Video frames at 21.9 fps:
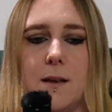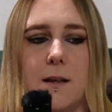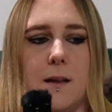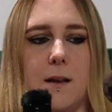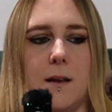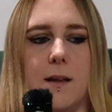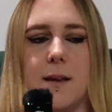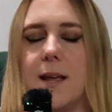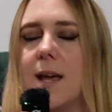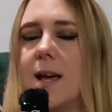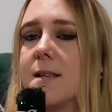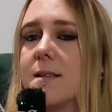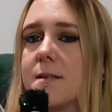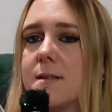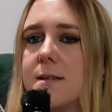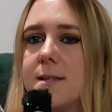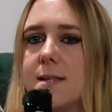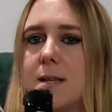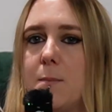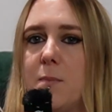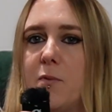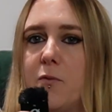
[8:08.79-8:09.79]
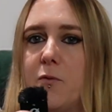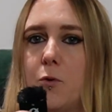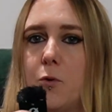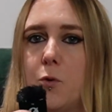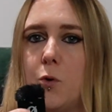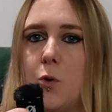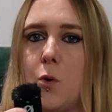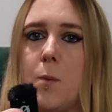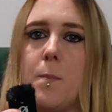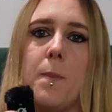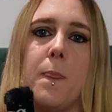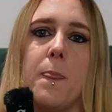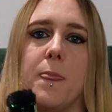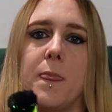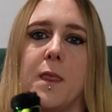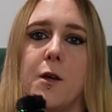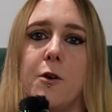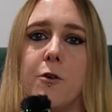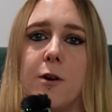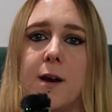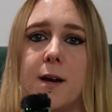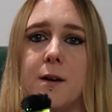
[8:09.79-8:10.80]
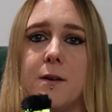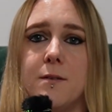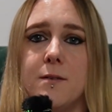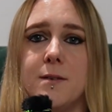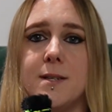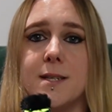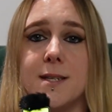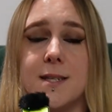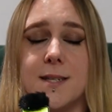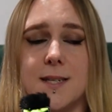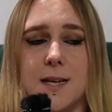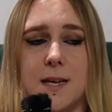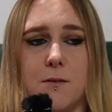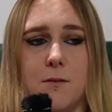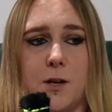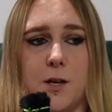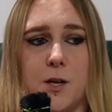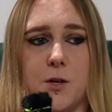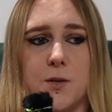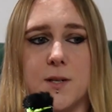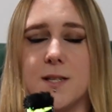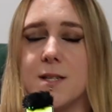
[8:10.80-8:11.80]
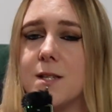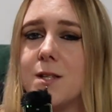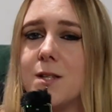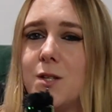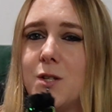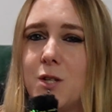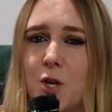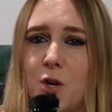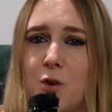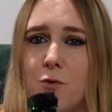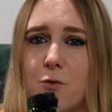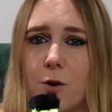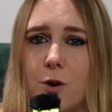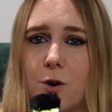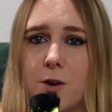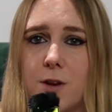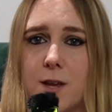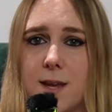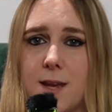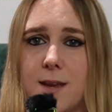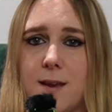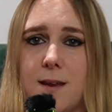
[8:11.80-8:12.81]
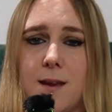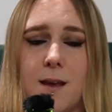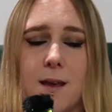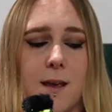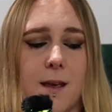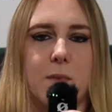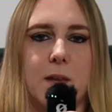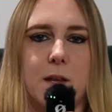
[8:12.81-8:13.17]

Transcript: Like, as I said before, the ground at download is so rocky.